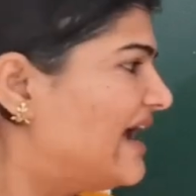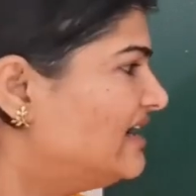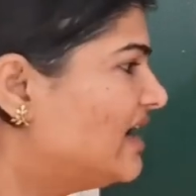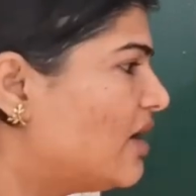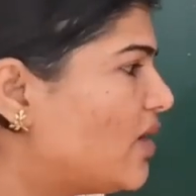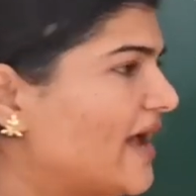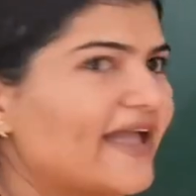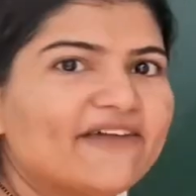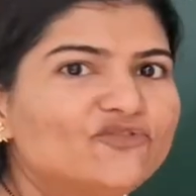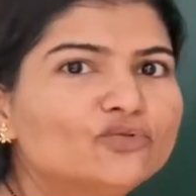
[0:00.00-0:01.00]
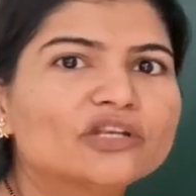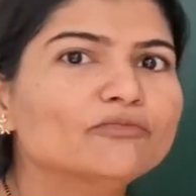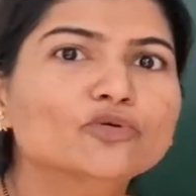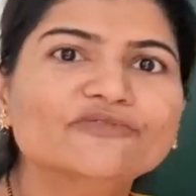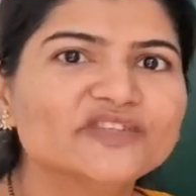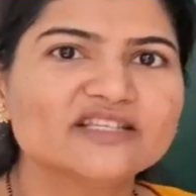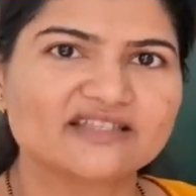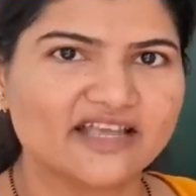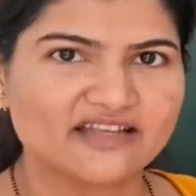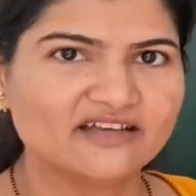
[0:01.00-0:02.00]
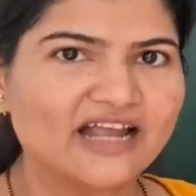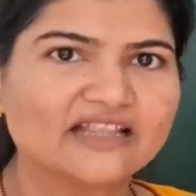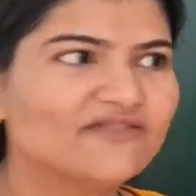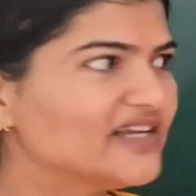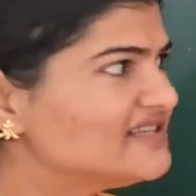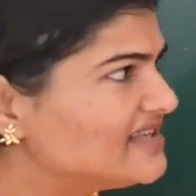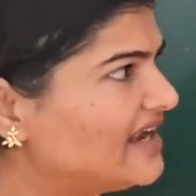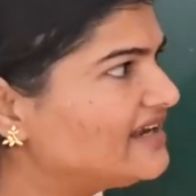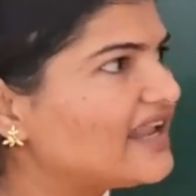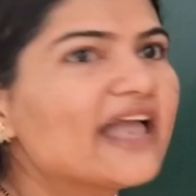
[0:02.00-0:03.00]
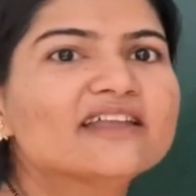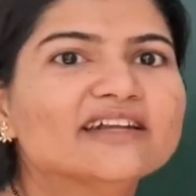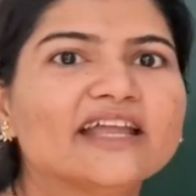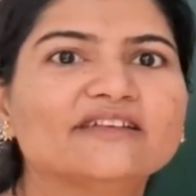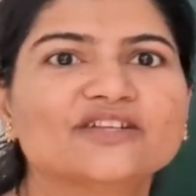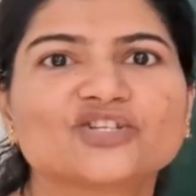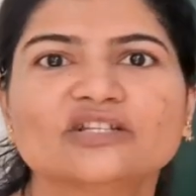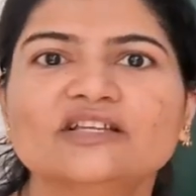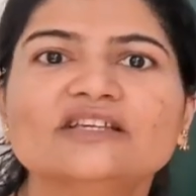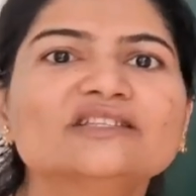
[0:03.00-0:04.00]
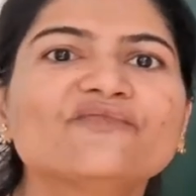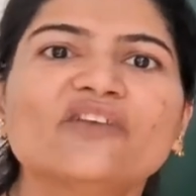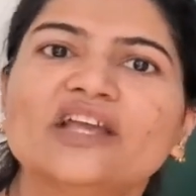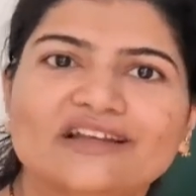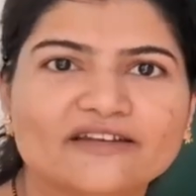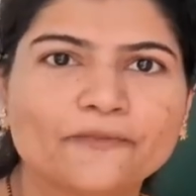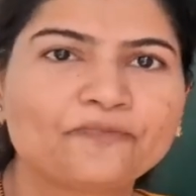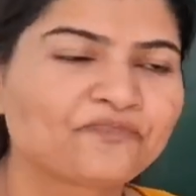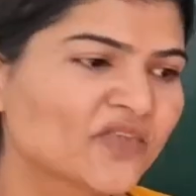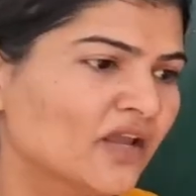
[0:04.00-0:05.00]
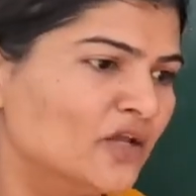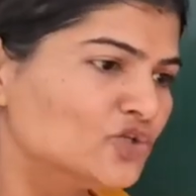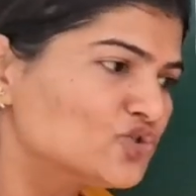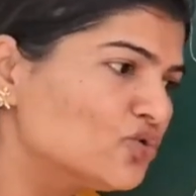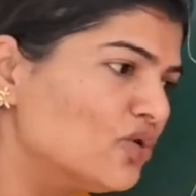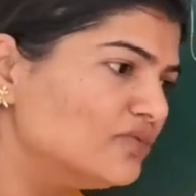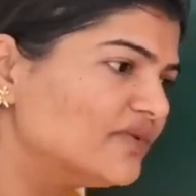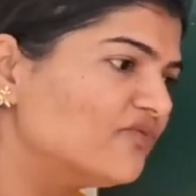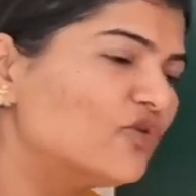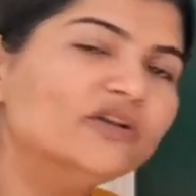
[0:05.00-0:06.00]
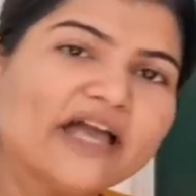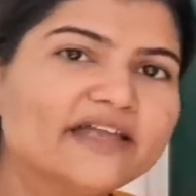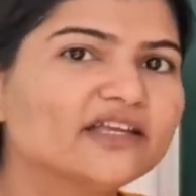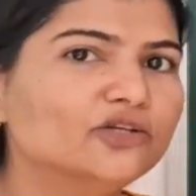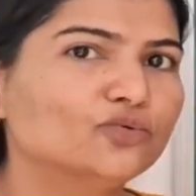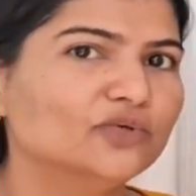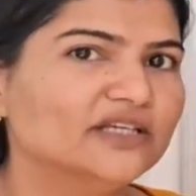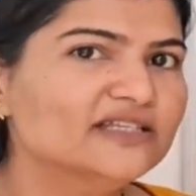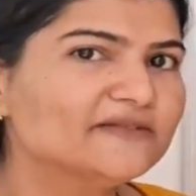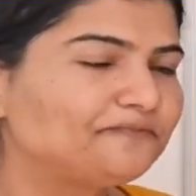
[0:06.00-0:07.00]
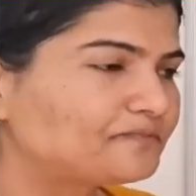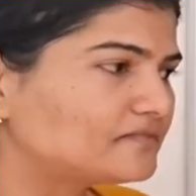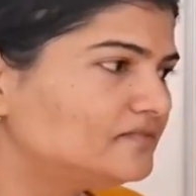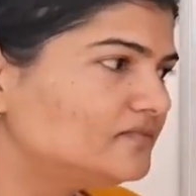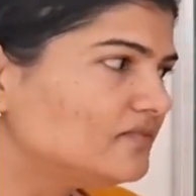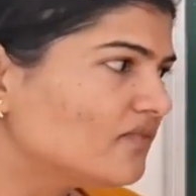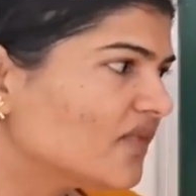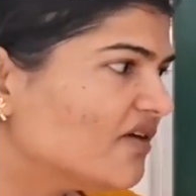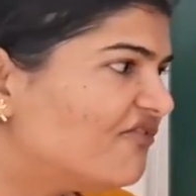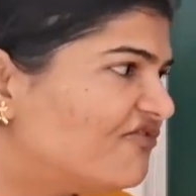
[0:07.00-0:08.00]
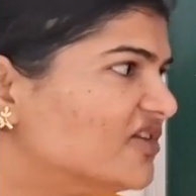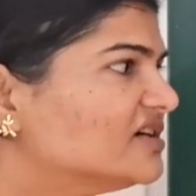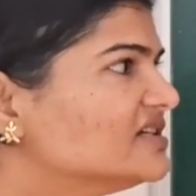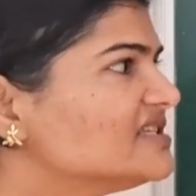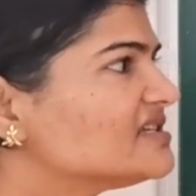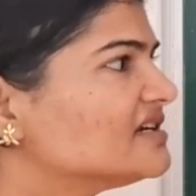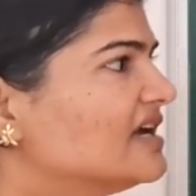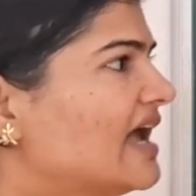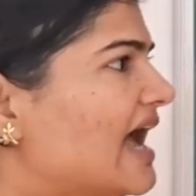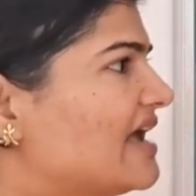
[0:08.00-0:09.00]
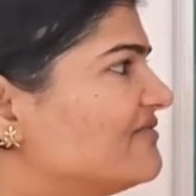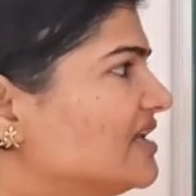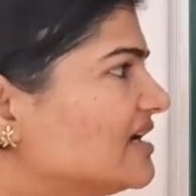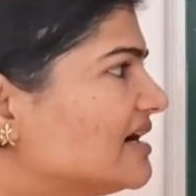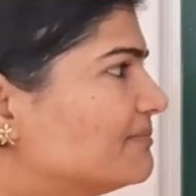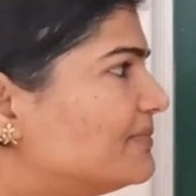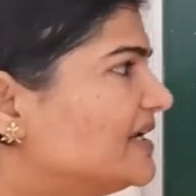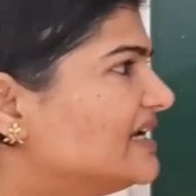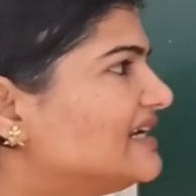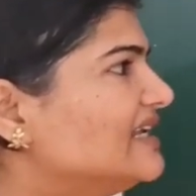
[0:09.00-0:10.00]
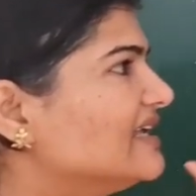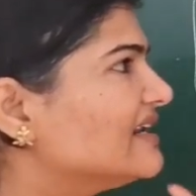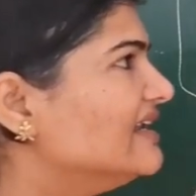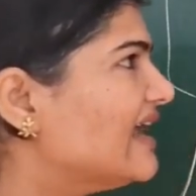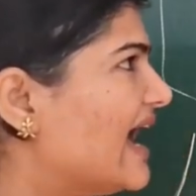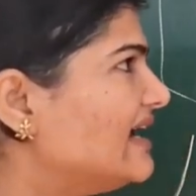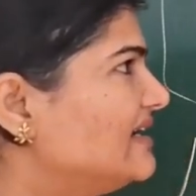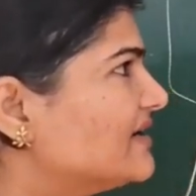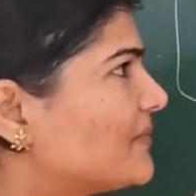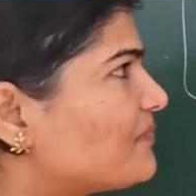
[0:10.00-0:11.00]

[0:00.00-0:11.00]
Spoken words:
And now I have to remove this error, otherwise the entire titration is failed. So what I can do is, first I will completely react